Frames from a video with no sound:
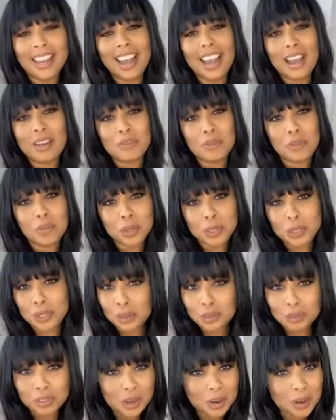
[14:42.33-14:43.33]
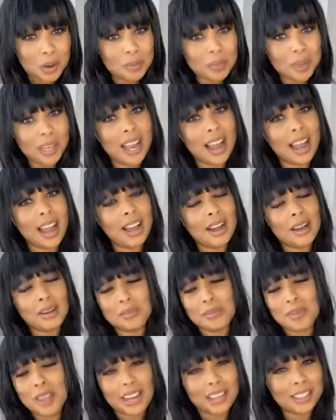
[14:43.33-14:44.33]
And from what you've told me,
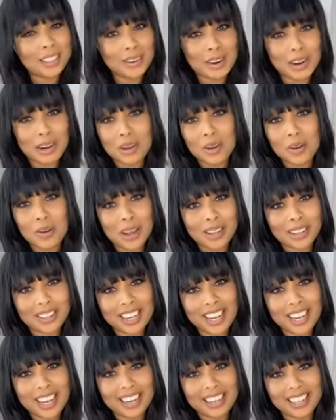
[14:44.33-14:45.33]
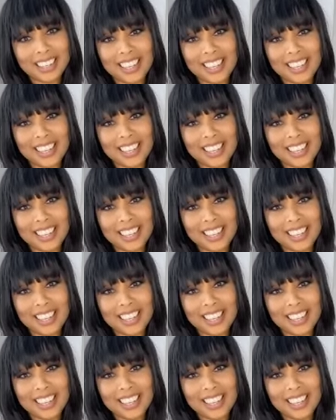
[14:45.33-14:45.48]
I'm not trying to go outside.